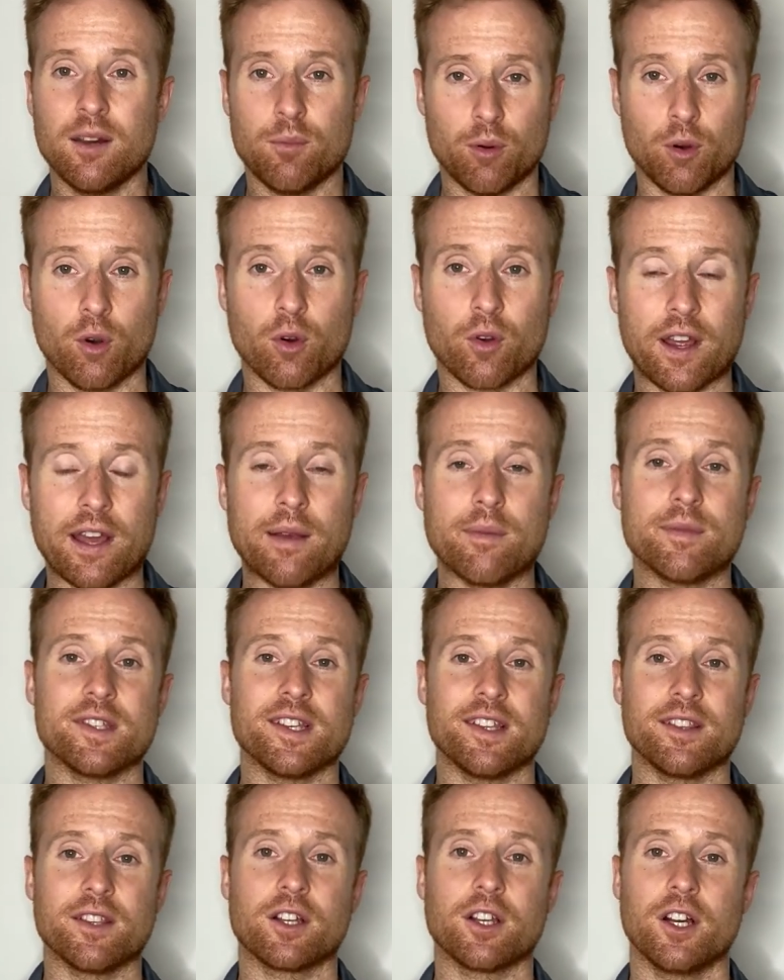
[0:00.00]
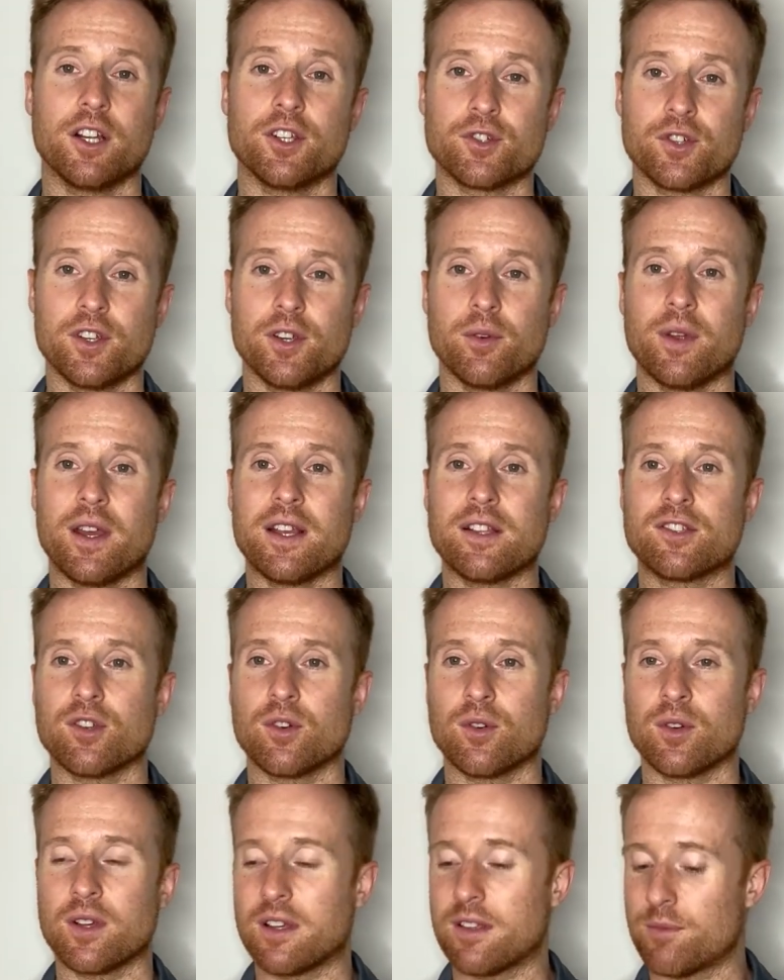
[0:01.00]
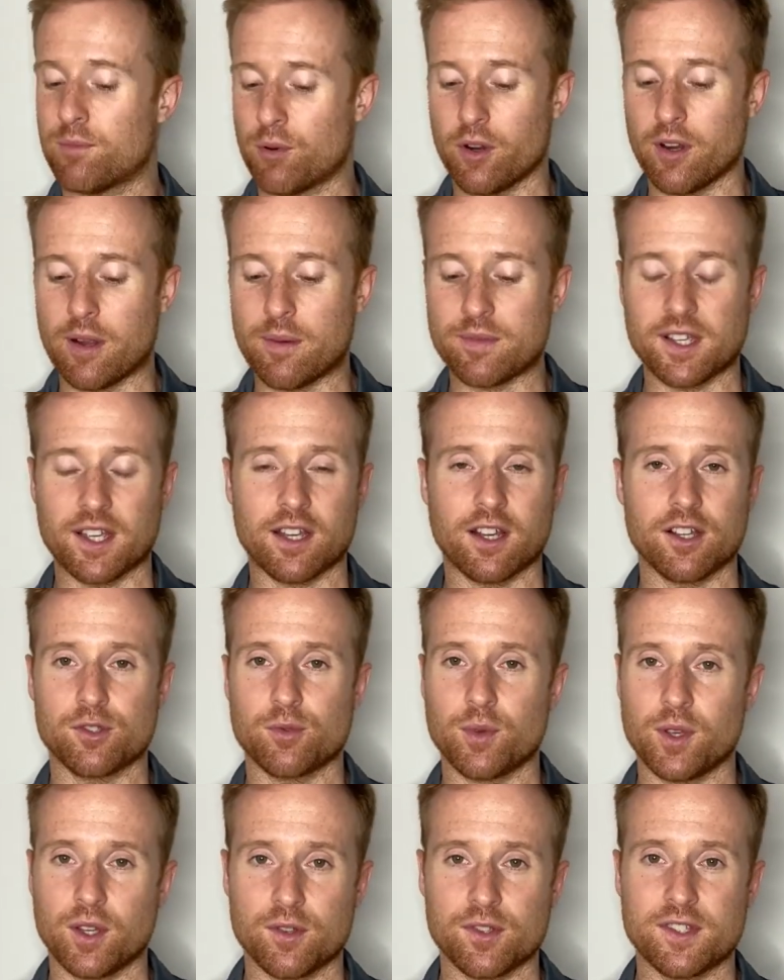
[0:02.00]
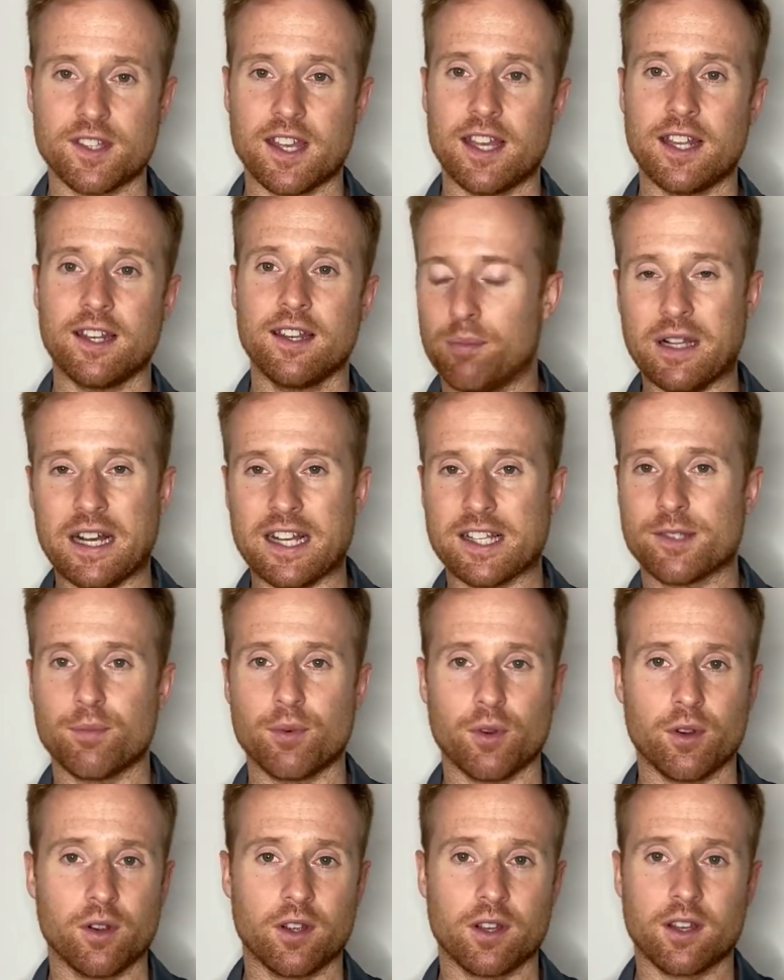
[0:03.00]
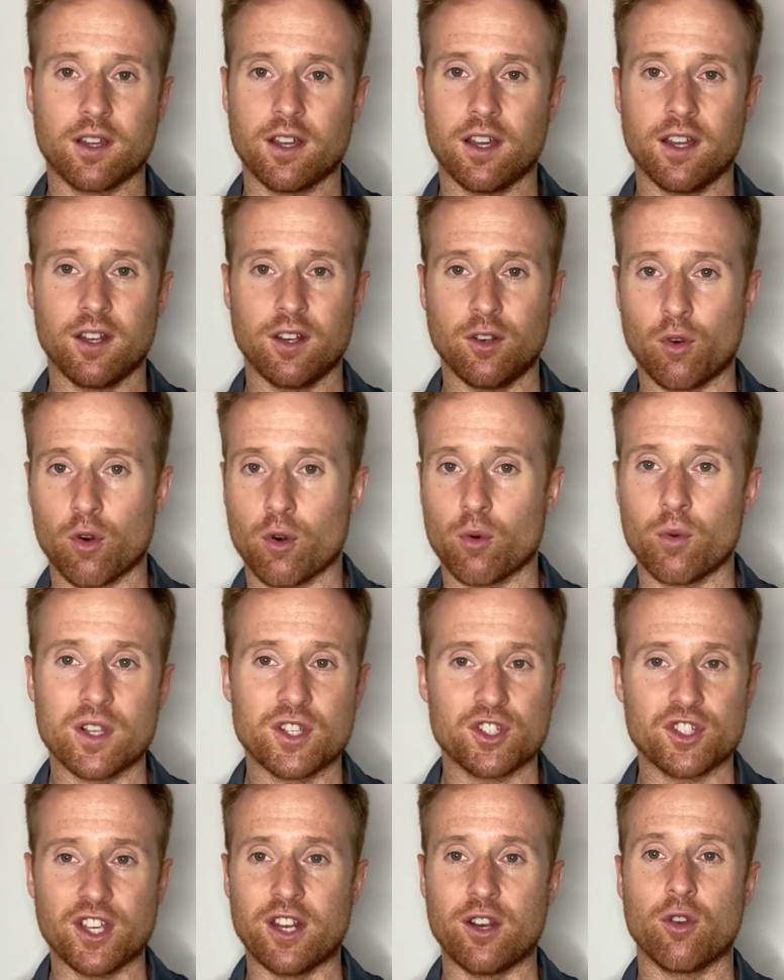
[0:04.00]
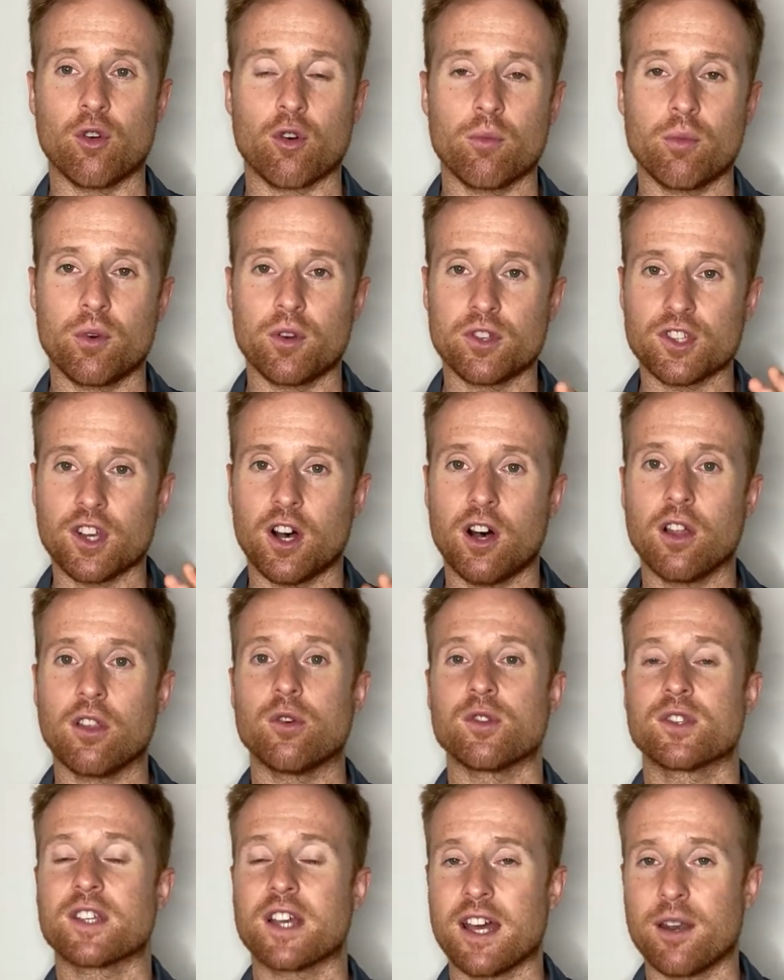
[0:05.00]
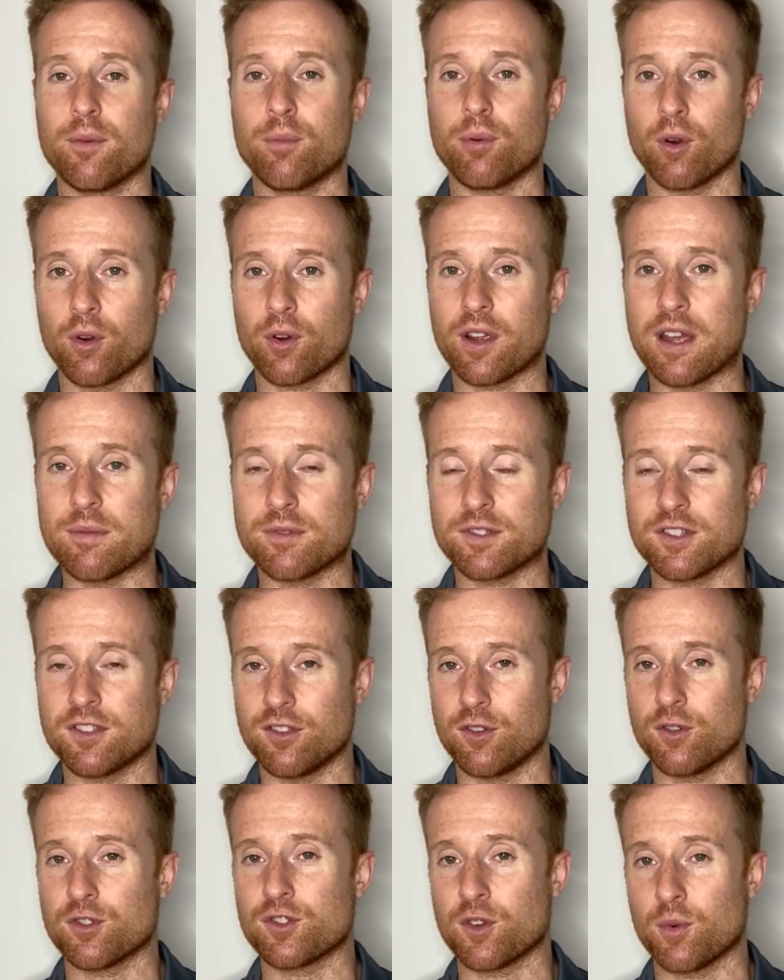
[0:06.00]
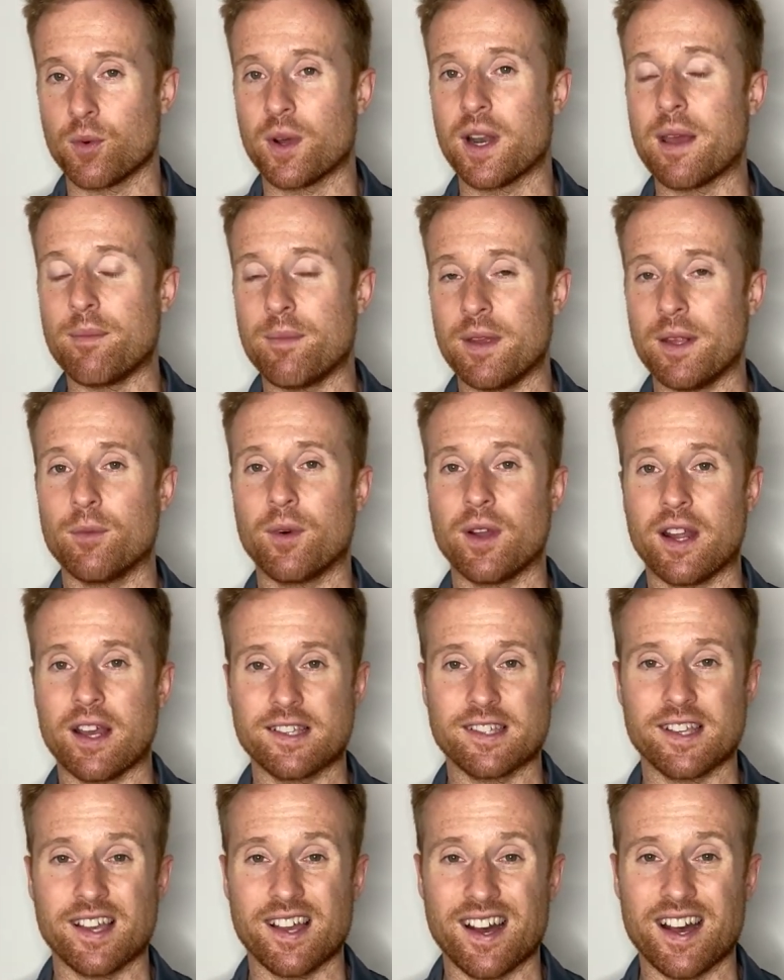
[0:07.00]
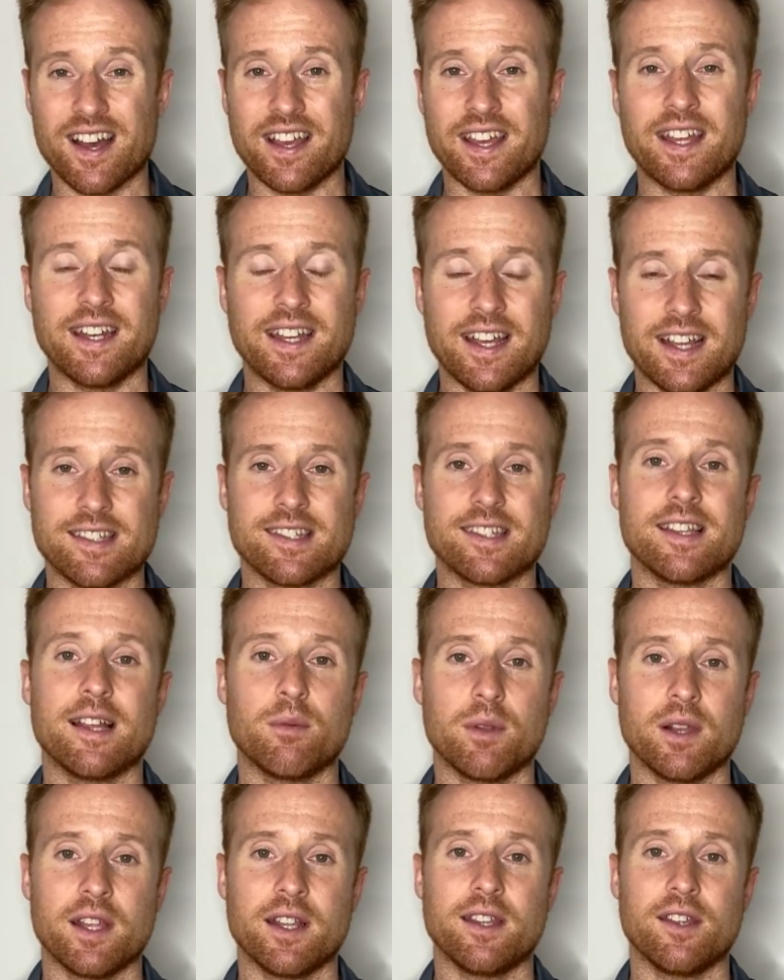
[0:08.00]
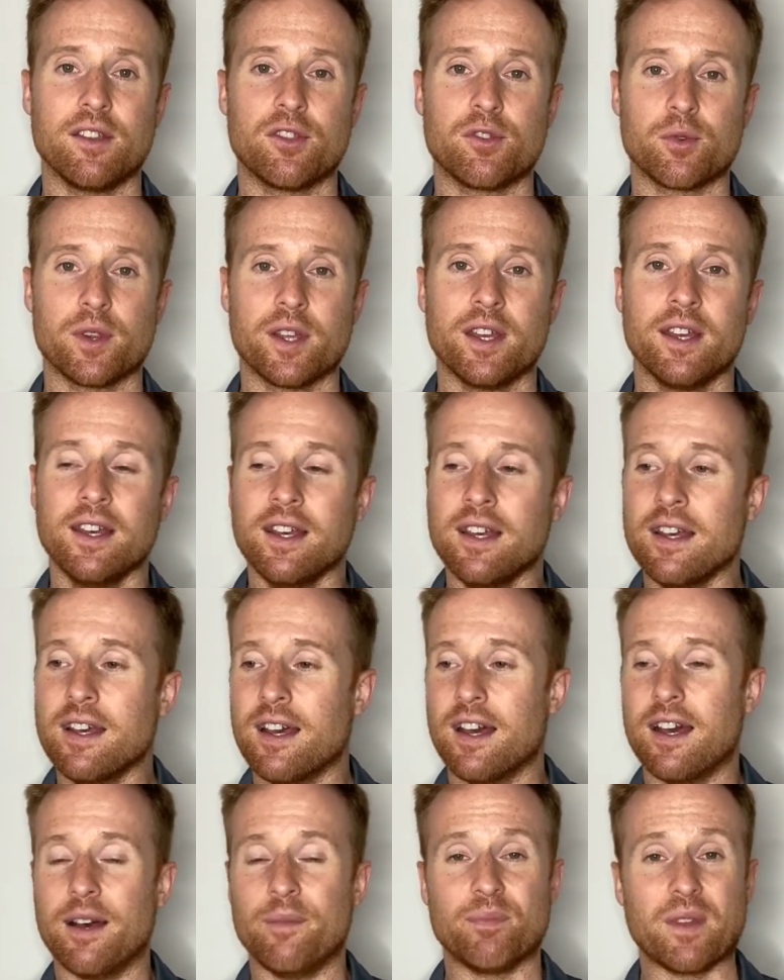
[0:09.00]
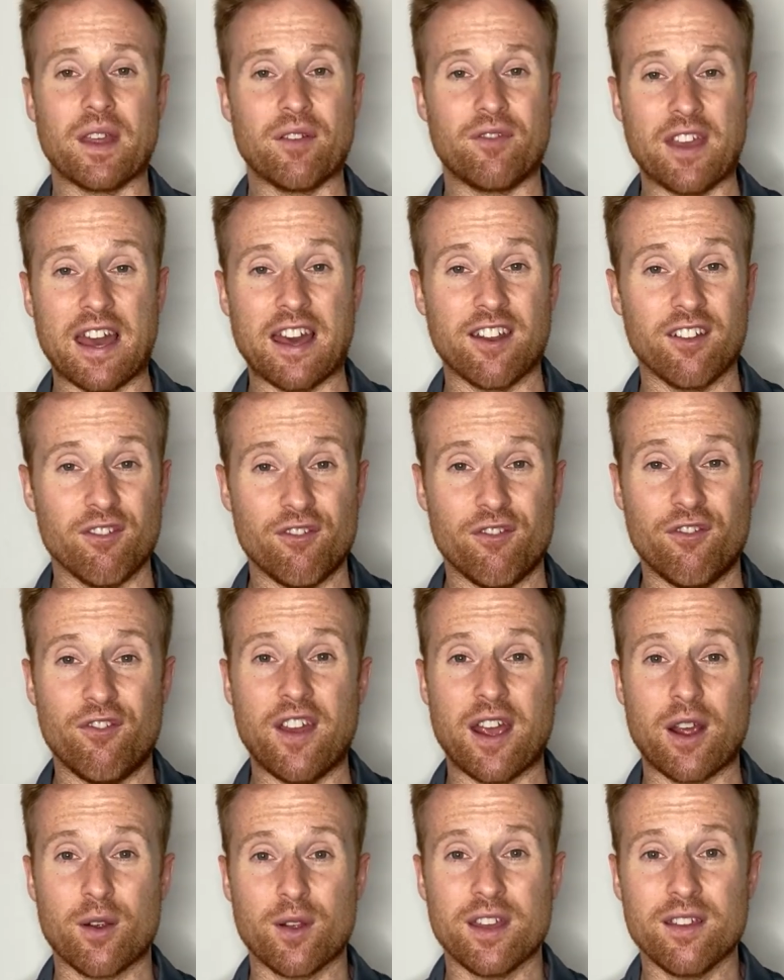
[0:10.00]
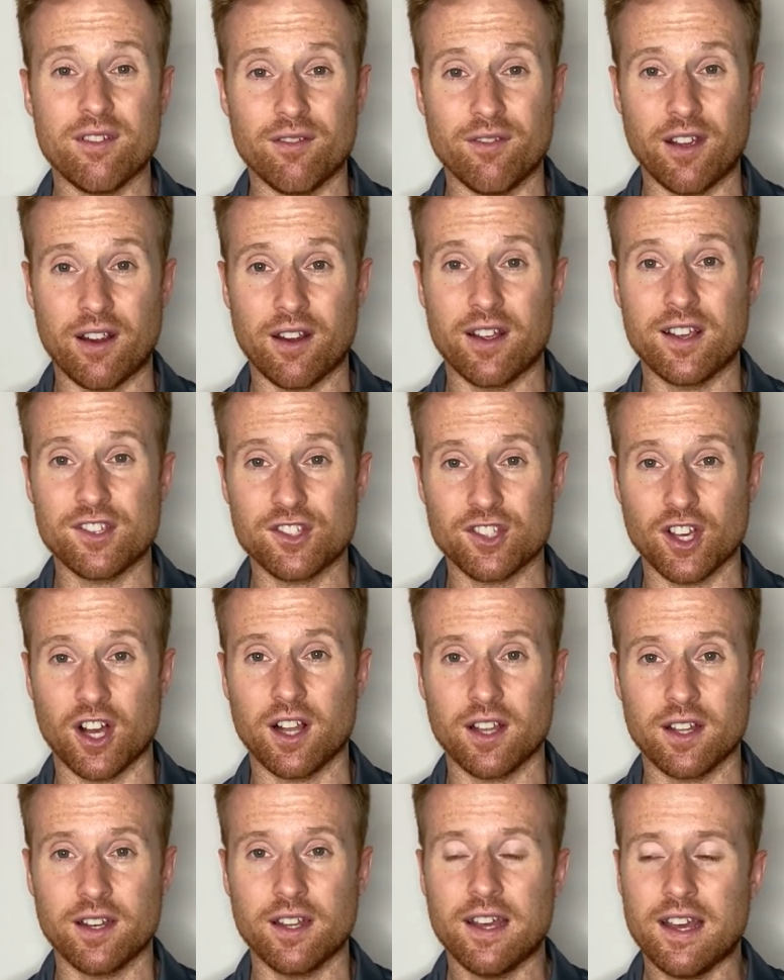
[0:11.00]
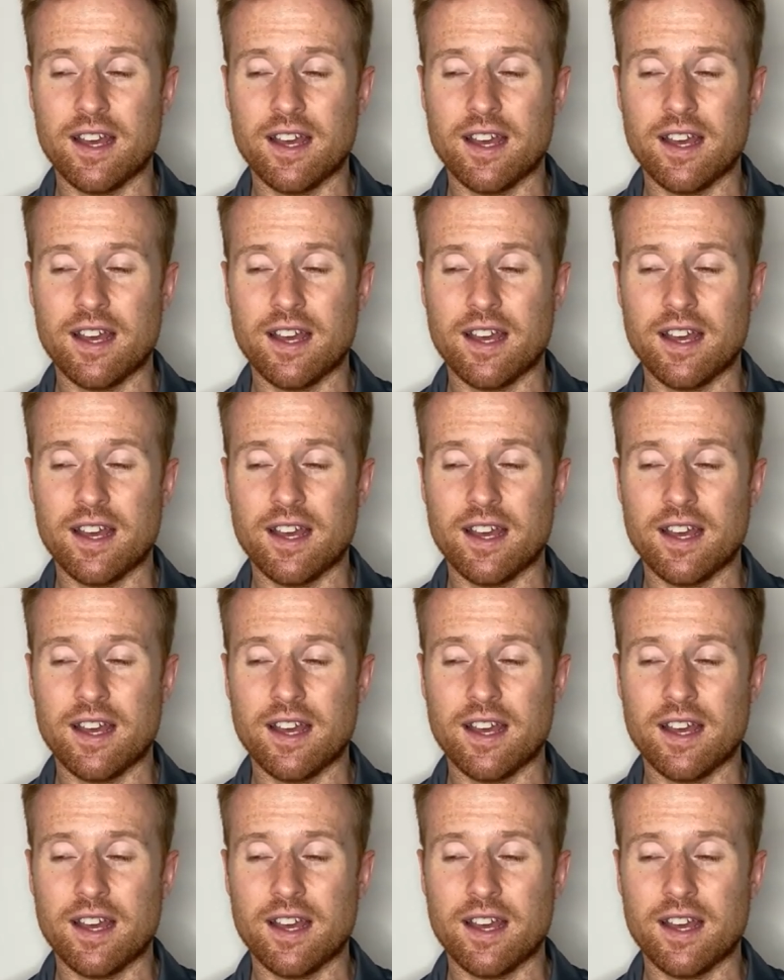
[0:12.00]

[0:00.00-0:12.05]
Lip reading: programs in the country, right? So programs like Oswego State, Plattsburgh, Norwich State, Norberts, all those kind of programs, those are what I mean when I say high-end NCAA D3. If you had a very, very solid